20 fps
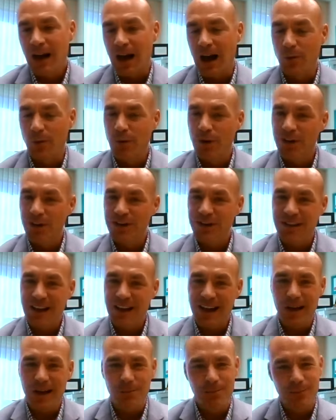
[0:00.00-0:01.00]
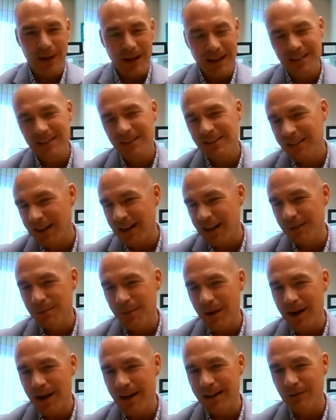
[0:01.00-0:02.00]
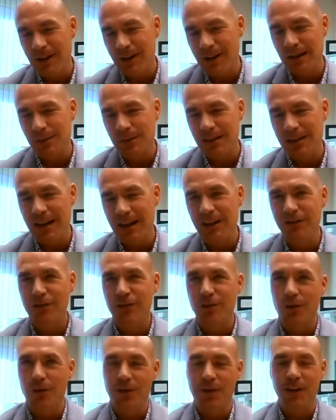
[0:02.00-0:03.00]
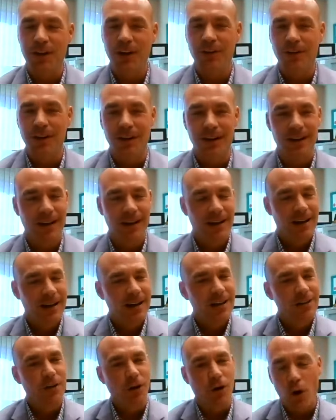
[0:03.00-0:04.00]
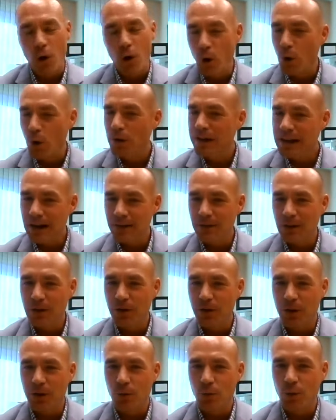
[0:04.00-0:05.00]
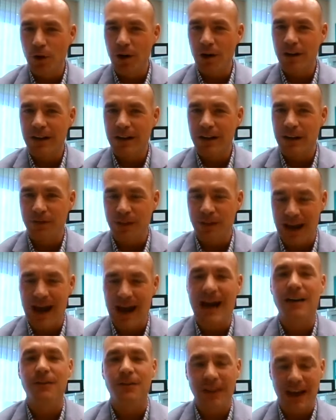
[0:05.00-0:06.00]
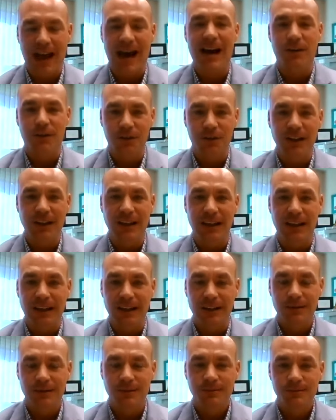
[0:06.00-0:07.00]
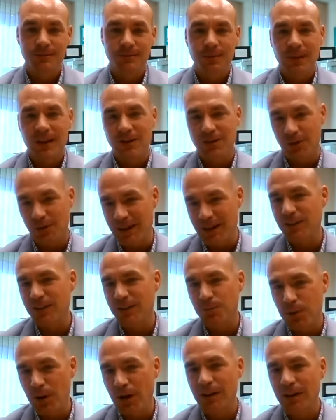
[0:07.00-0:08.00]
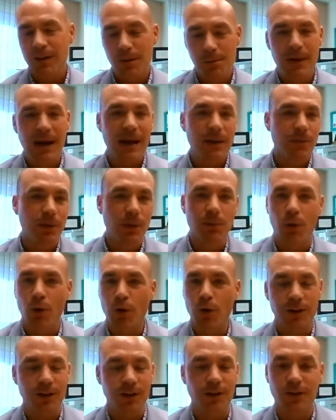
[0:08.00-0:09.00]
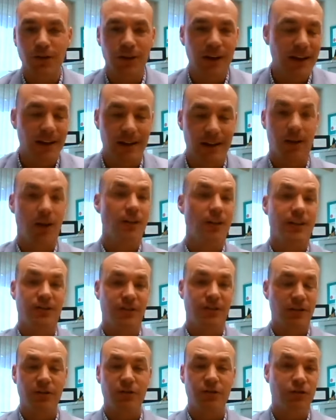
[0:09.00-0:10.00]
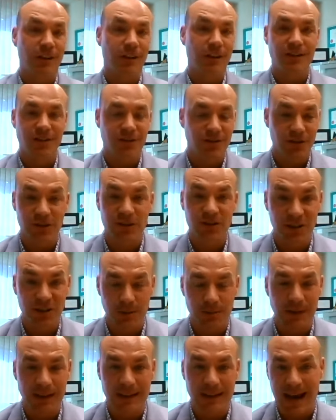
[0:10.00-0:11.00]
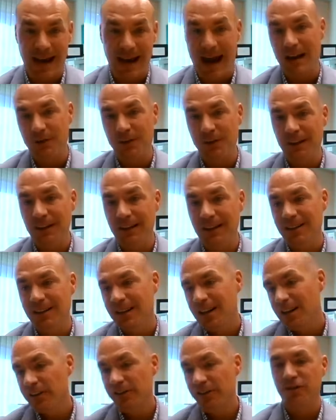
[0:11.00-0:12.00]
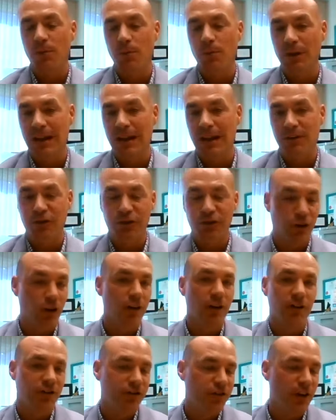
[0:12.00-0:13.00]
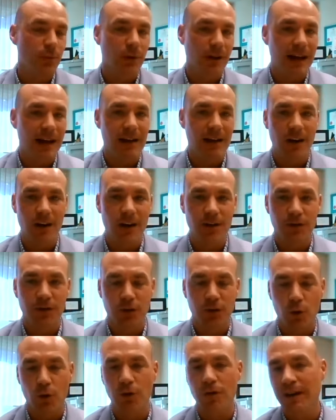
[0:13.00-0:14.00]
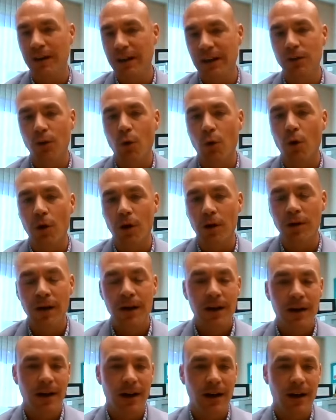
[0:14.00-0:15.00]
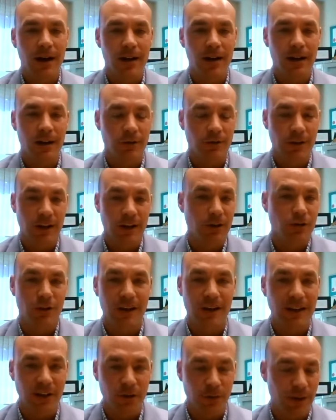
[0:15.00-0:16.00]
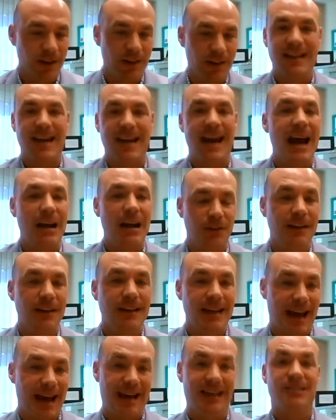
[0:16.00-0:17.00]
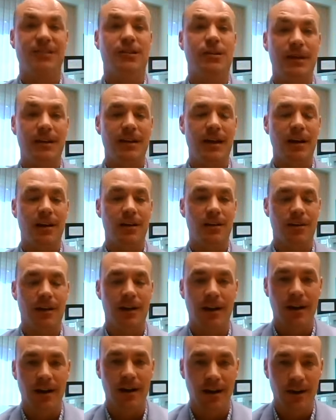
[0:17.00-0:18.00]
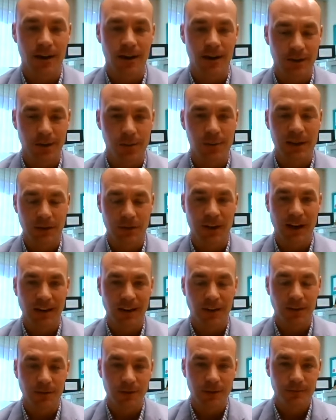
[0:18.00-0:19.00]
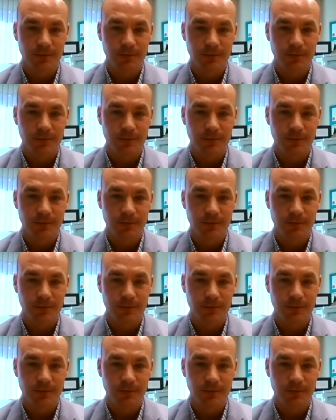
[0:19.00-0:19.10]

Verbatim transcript: I will say, based on my recommendation or theory, they're only ever going to work if they have caffeine. So that's probably the main purported ingredient in all these energy drinks. It's just simply caffeine. Some will have sugar, some will have other taurine or uh, ingredients, but I think caffeine has to be there uh, uh, to be effective.